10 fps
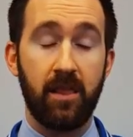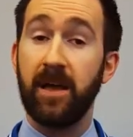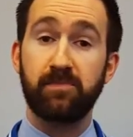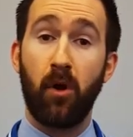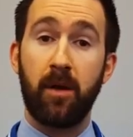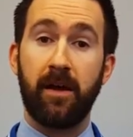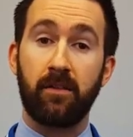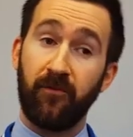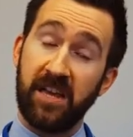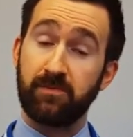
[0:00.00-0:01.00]
The best part
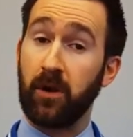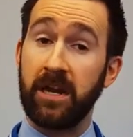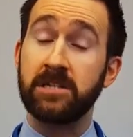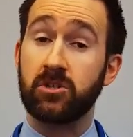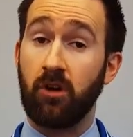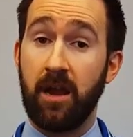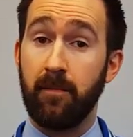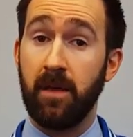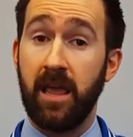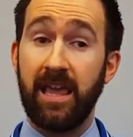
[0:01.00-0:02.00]
about Facebook and
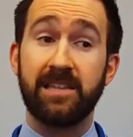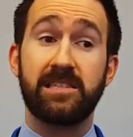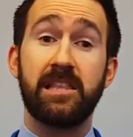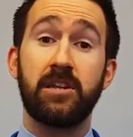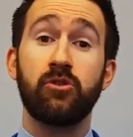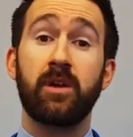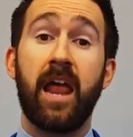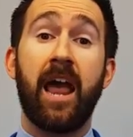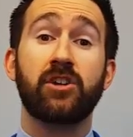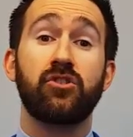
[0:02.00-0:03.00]
Instagram is that you
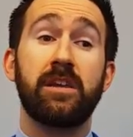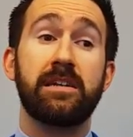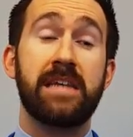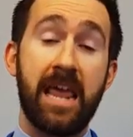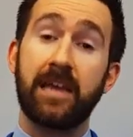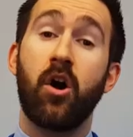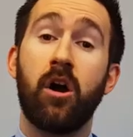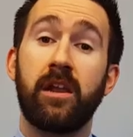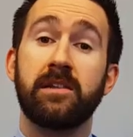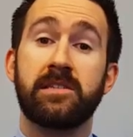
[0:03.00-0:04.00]
can actually take an
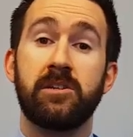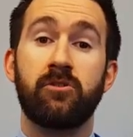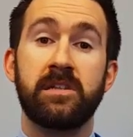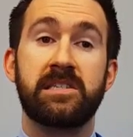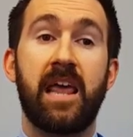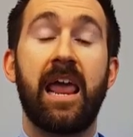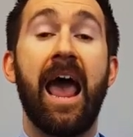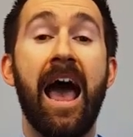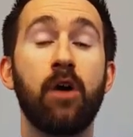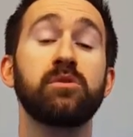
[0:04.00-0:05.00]
audience and you can say
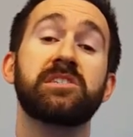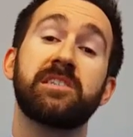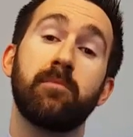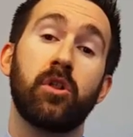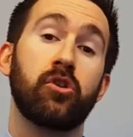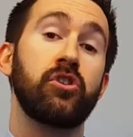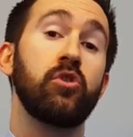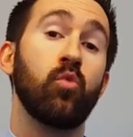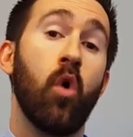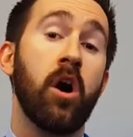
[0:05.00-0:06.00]
how similar
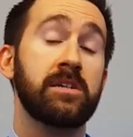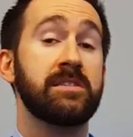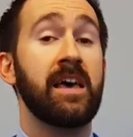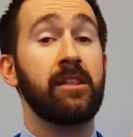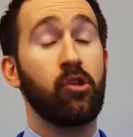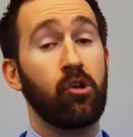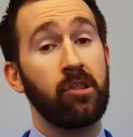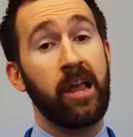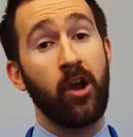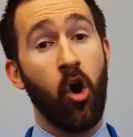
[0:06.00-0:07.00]
you want that
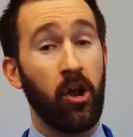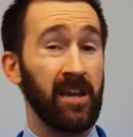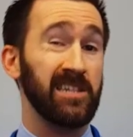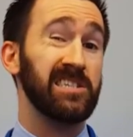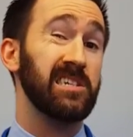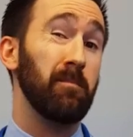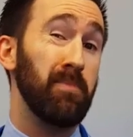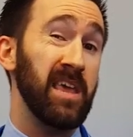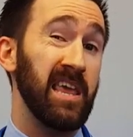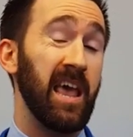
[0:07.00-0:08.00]
lookalike audience to
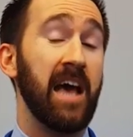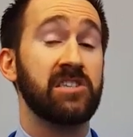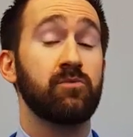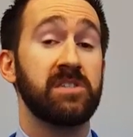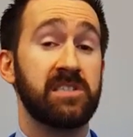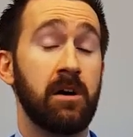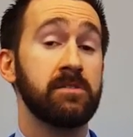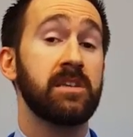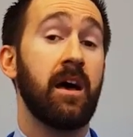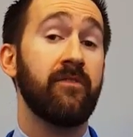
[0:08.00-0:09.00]
be as a
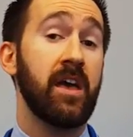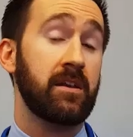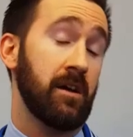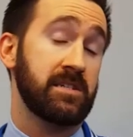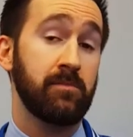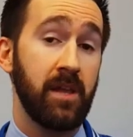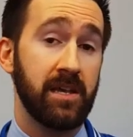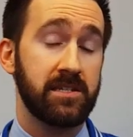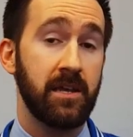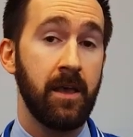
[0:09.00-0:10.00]
result of that custom
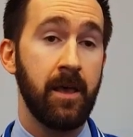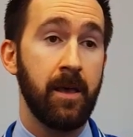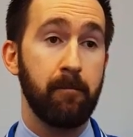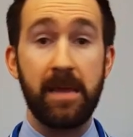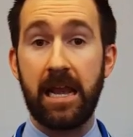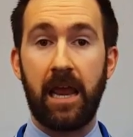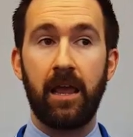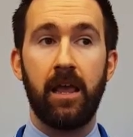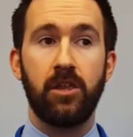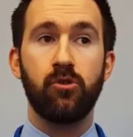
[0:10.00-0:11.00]
list.
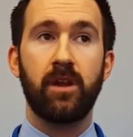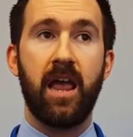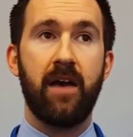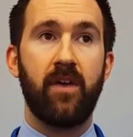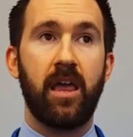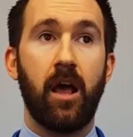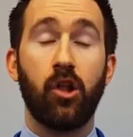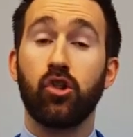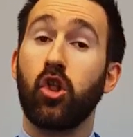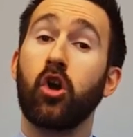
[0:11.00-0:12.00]
Meaning, you can have a
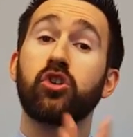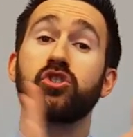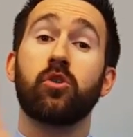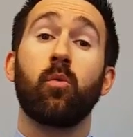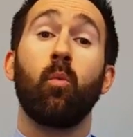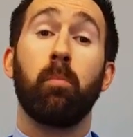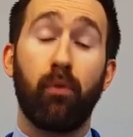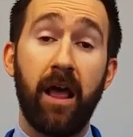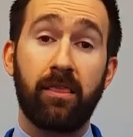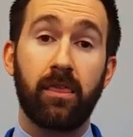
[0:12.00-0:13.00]
larger
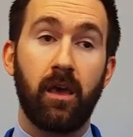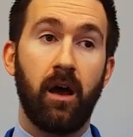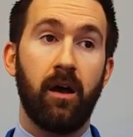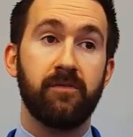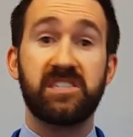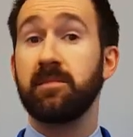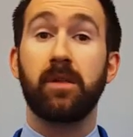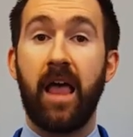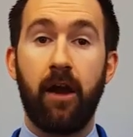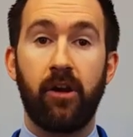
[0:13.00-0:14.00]
breadth of
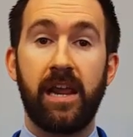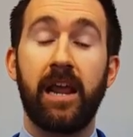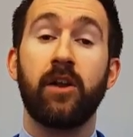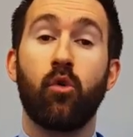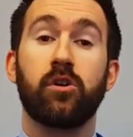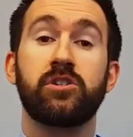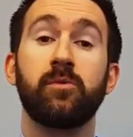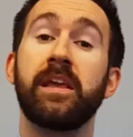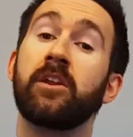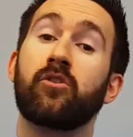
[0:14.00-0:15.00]
similarity in order
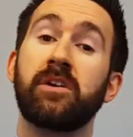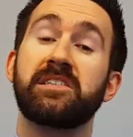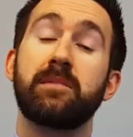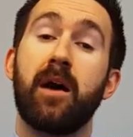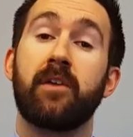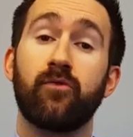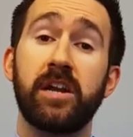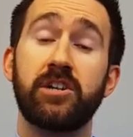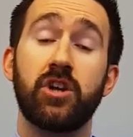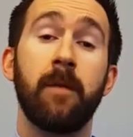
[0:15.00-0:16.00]
to increase the amount of
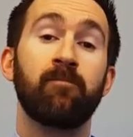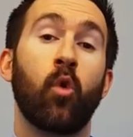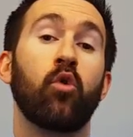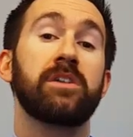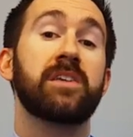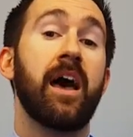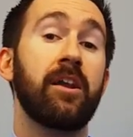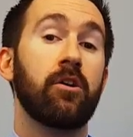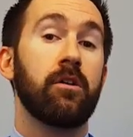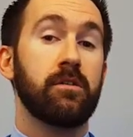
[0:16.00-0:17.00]
reach, or a
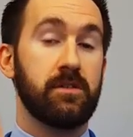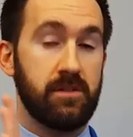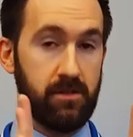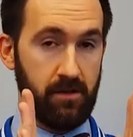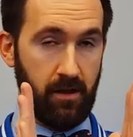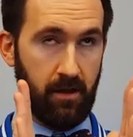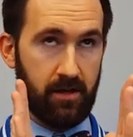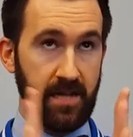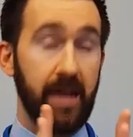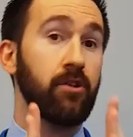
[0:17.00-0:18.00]
tighter
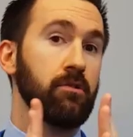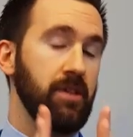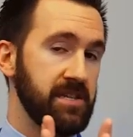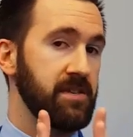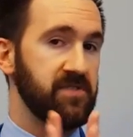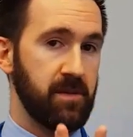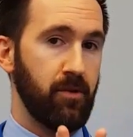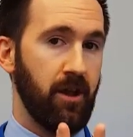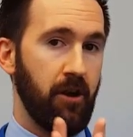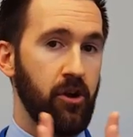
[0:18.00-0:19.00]
list of
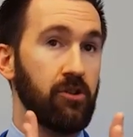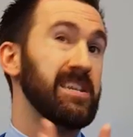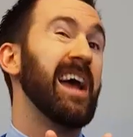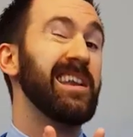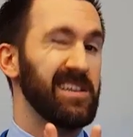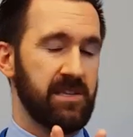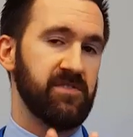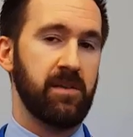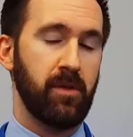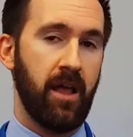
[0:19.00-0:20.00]
similarity or tightness
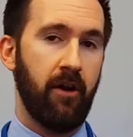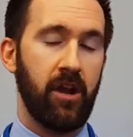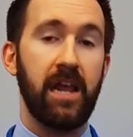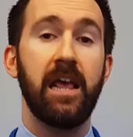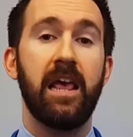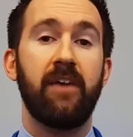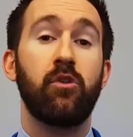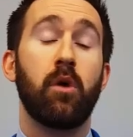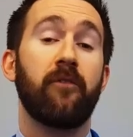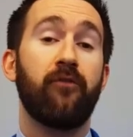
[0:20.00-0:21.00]
of similarity if
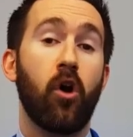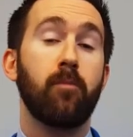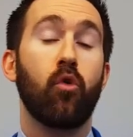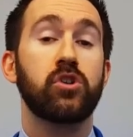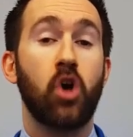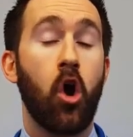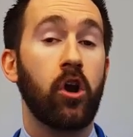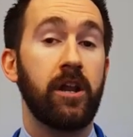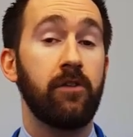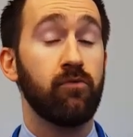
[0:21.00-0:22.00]
you want a far more
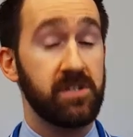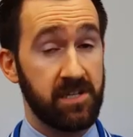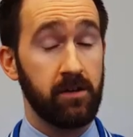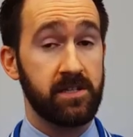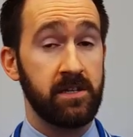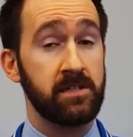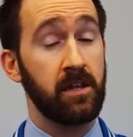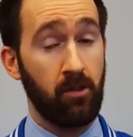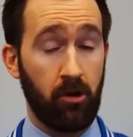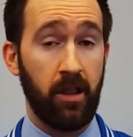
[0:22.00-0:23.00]
targeted
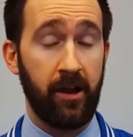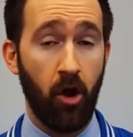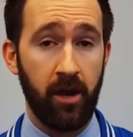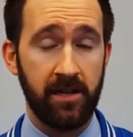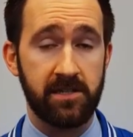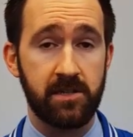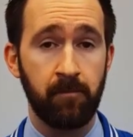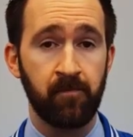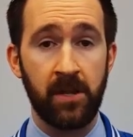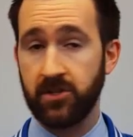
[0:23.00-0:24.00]
resultant lookalike audience.
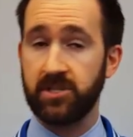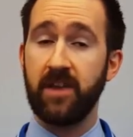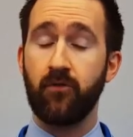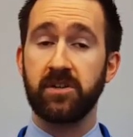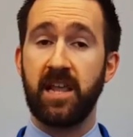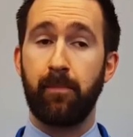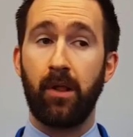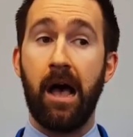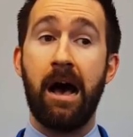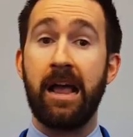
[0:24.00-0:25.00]
So say, for
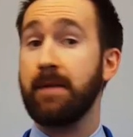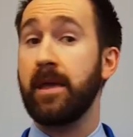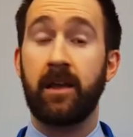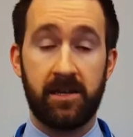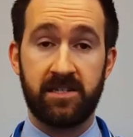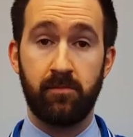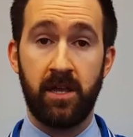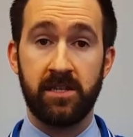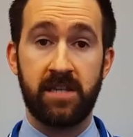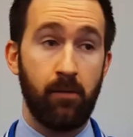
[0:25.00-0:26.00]
example, I am a custom
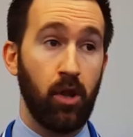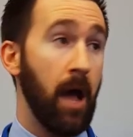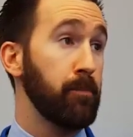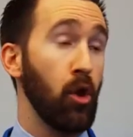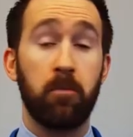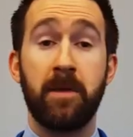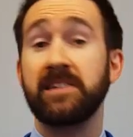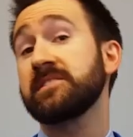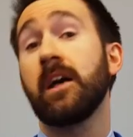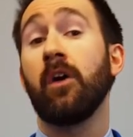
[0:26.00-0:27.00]
list. I will upload
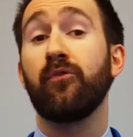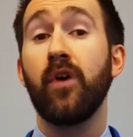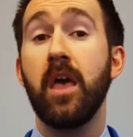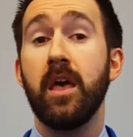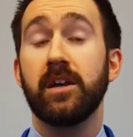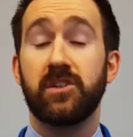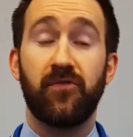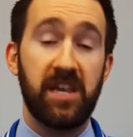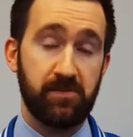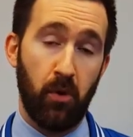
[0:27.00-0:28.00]
myself to
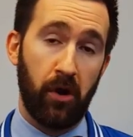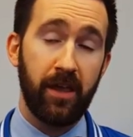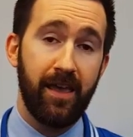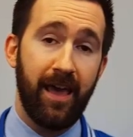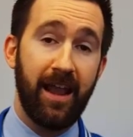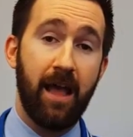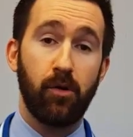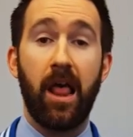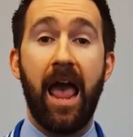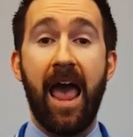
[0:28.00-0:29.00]
Facebook, and I
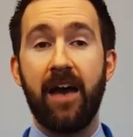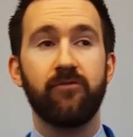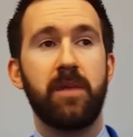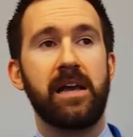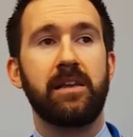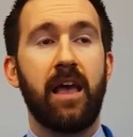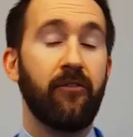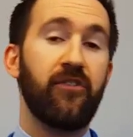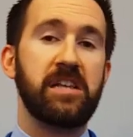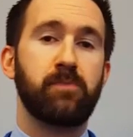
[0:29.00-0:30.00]
will have
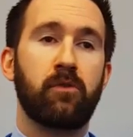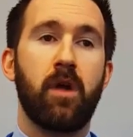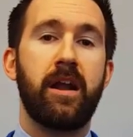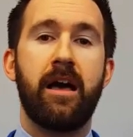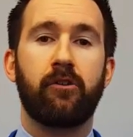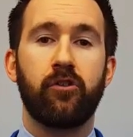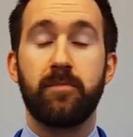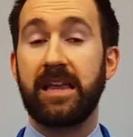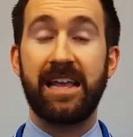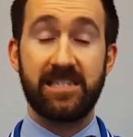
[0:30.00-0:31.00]
Facebook run an
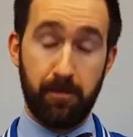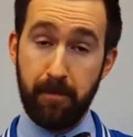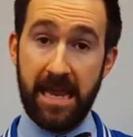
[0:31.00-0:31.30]
algorithm against